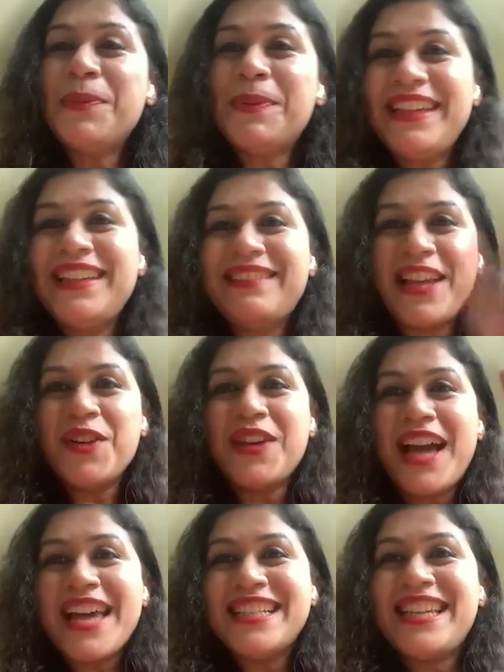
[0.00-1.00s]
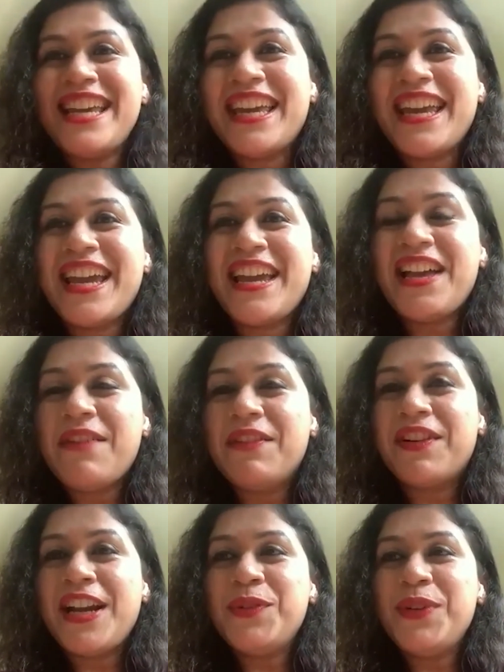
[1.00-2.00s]
Prateek. Thank you, guys. Take care. Have a
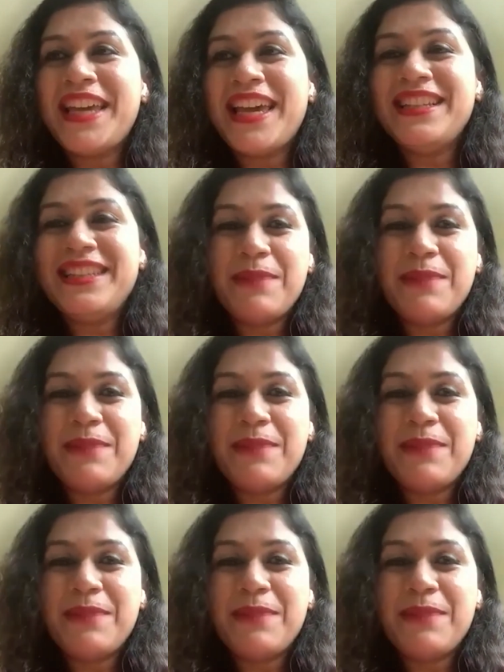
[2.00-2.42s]
great weekend.